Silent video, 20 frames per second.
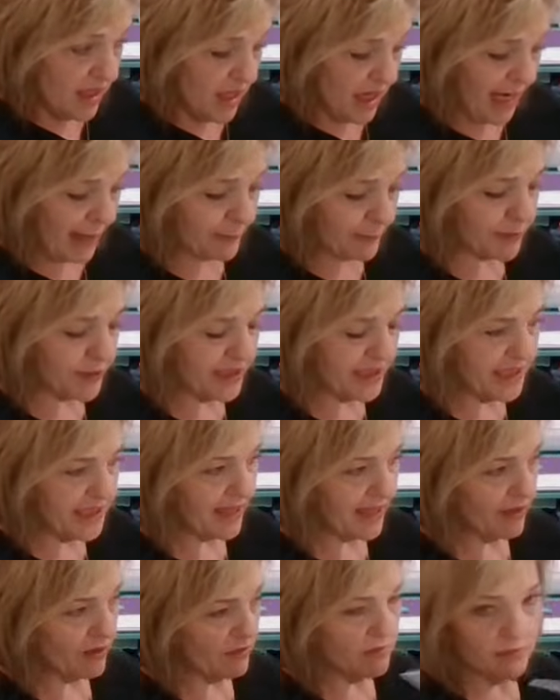I printed
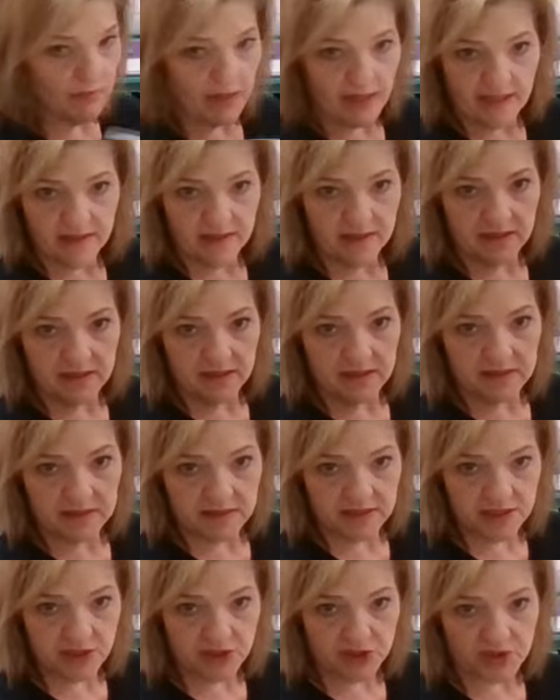out my
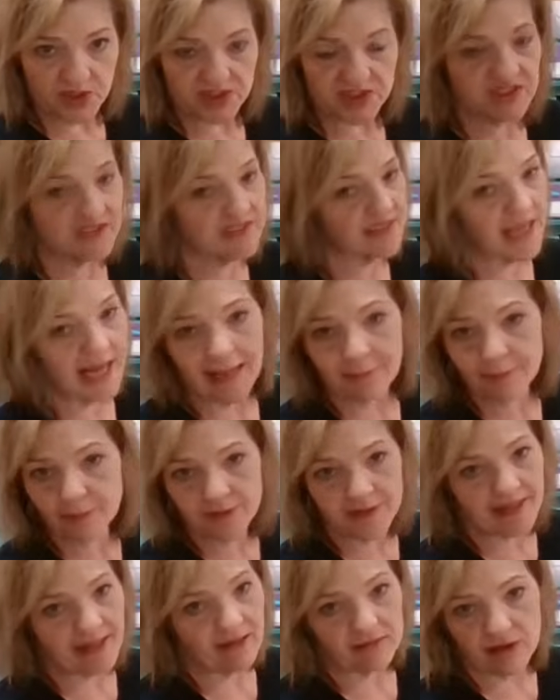instructions. I
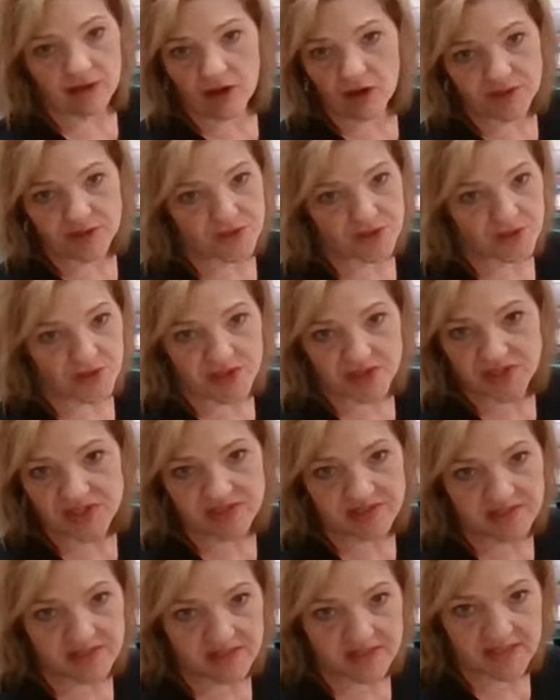print out all
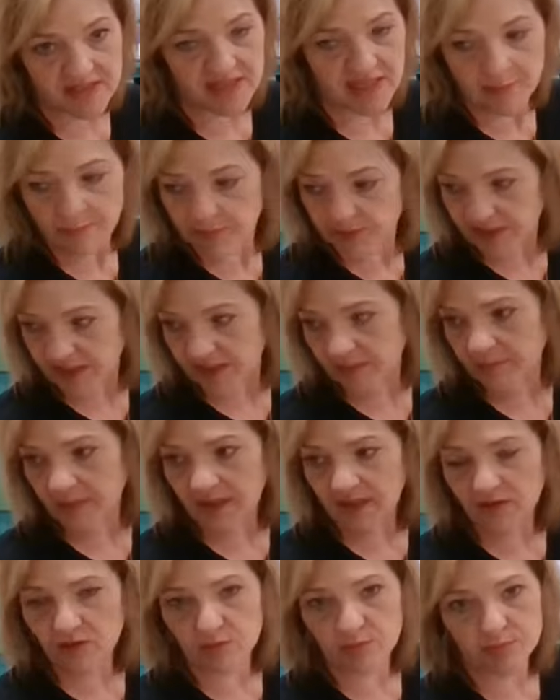instructions because I put it in my
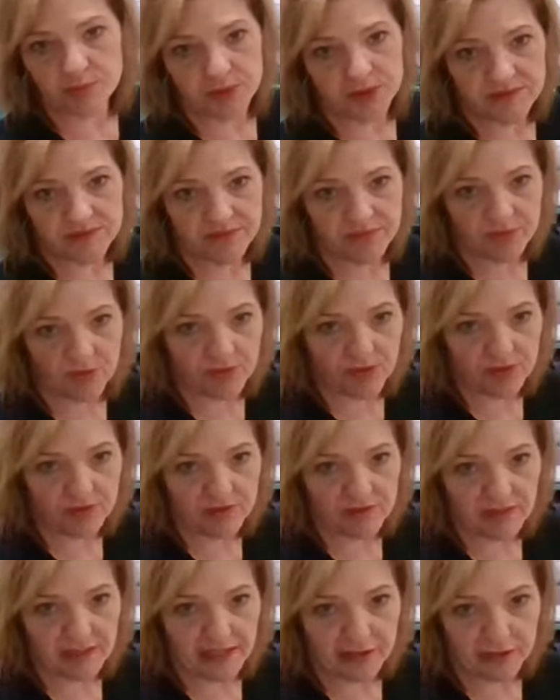little book
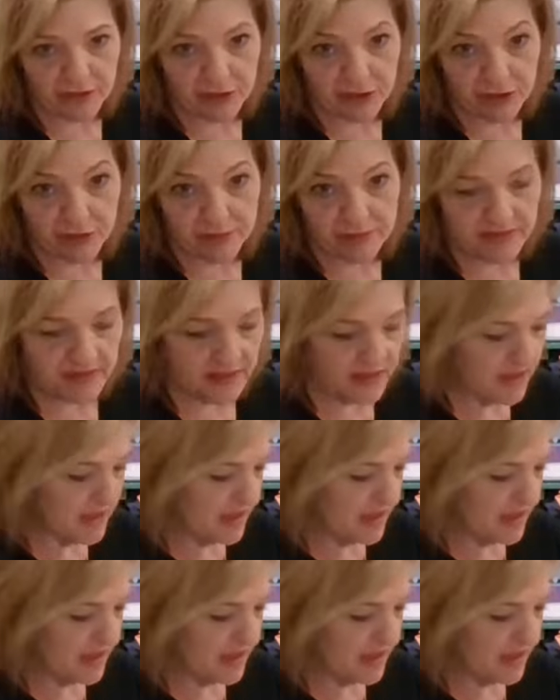for later use.